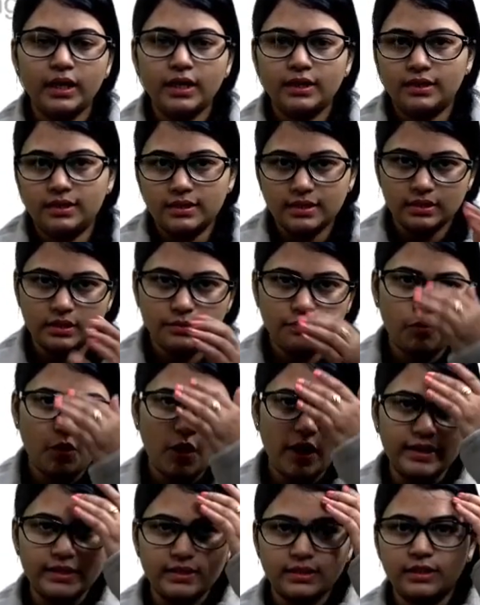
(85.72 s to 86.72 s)
These are the
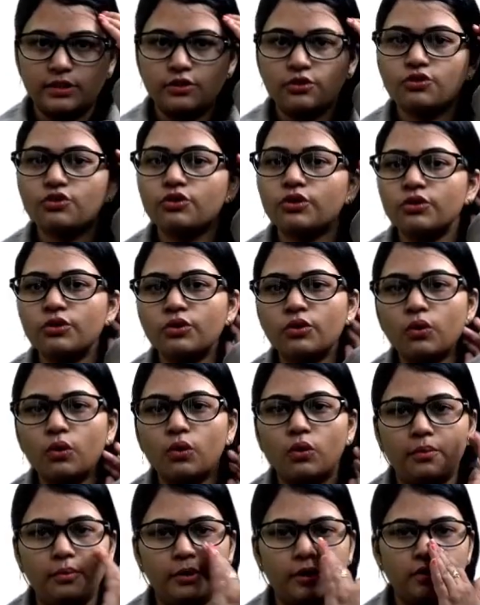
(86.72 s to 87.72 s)
points that you should
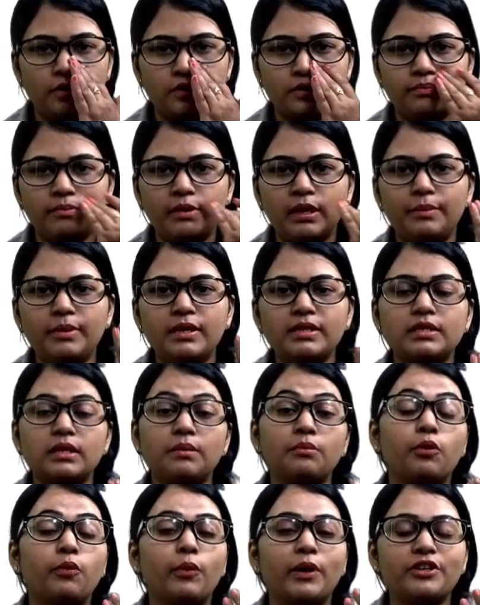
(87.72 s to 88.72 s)
know because maybe
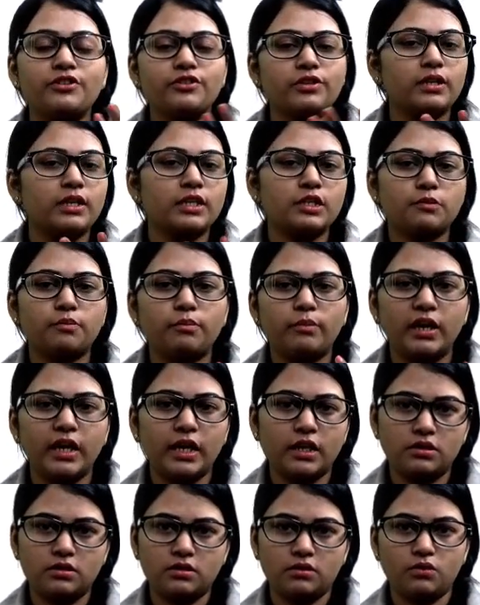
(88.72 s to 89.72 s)
some question is
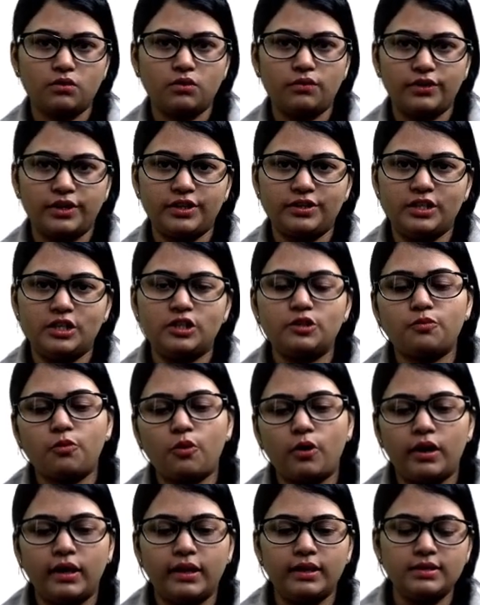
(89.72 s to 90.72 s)
made over these
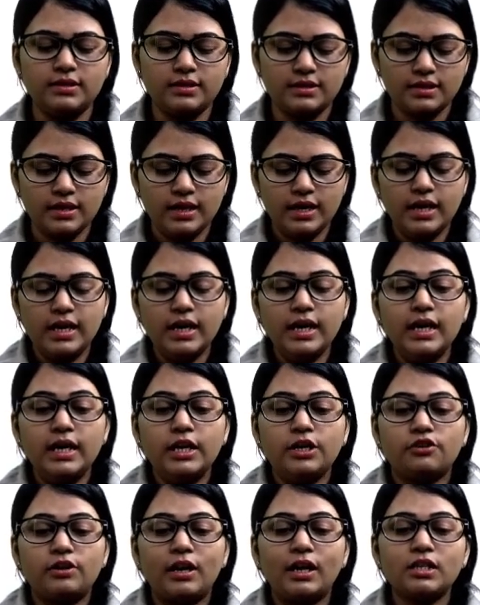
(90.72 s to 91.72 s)
points.
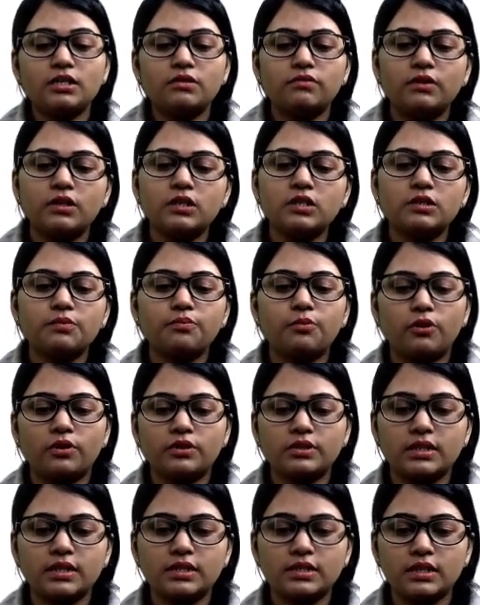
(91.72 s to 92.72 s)
Transverse
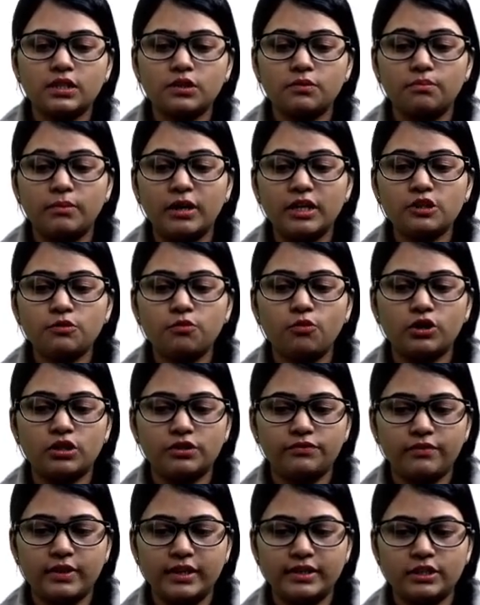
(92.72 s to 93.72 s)
process is much
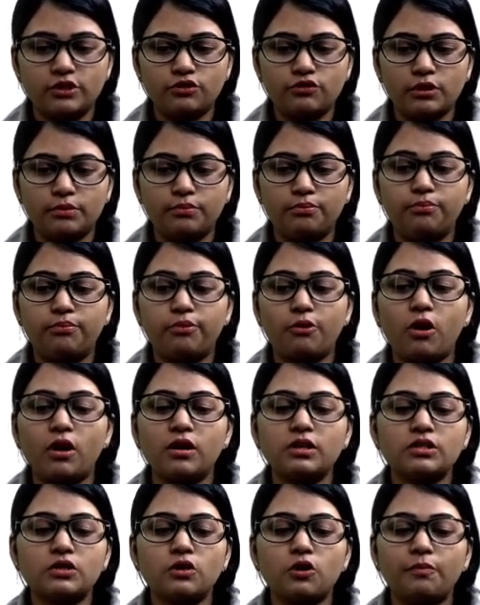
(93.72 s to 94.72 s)
modified into a
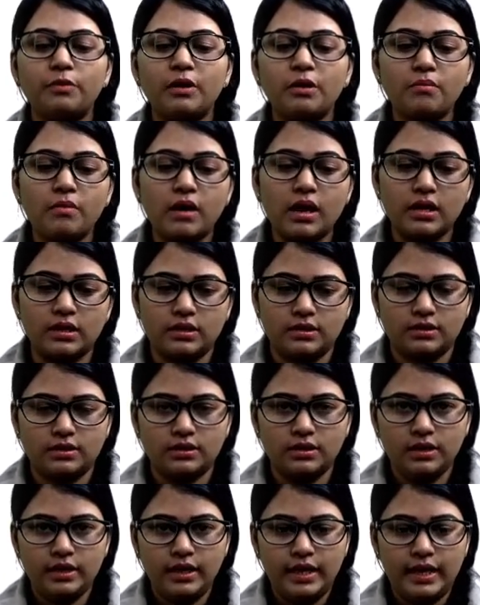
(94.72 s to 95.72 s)
broad sloping mass
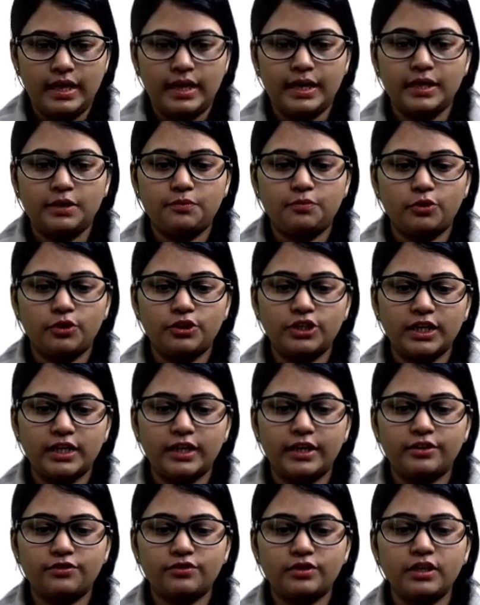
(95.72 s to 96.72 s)
and it projects
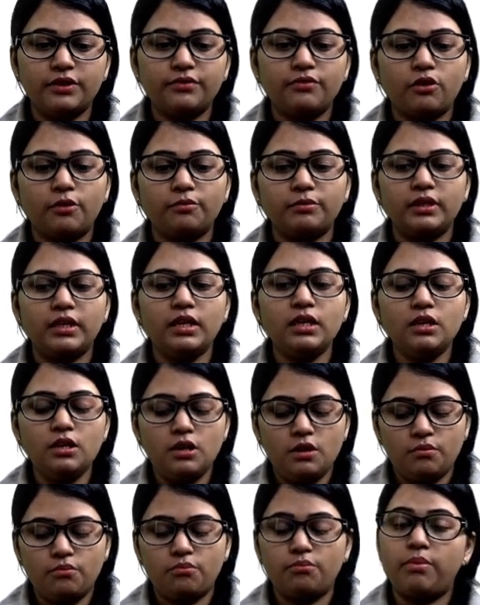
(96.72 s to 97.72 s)
laterally from the
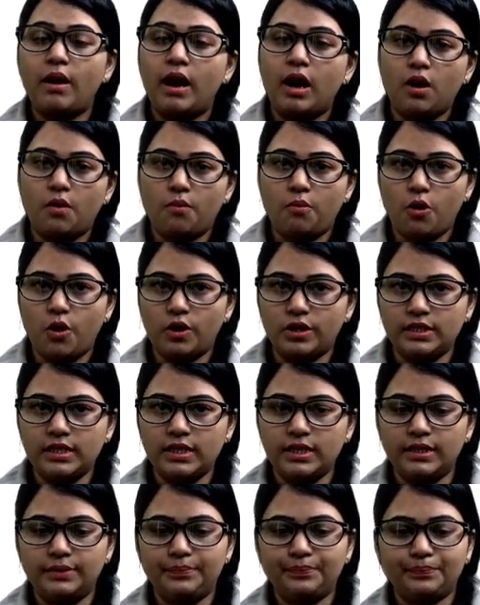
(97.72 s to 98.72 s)

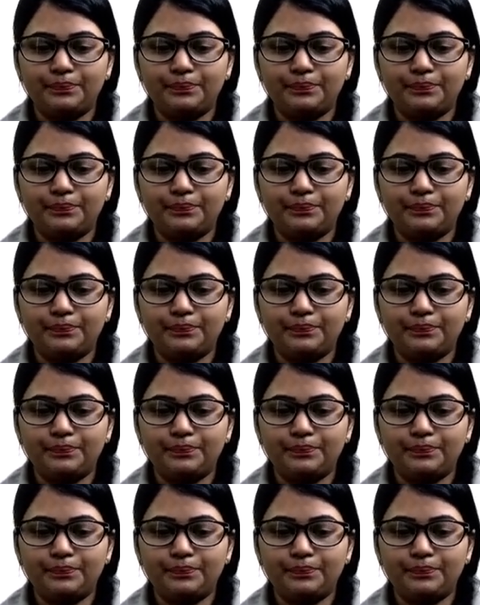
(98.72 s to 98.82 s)
body.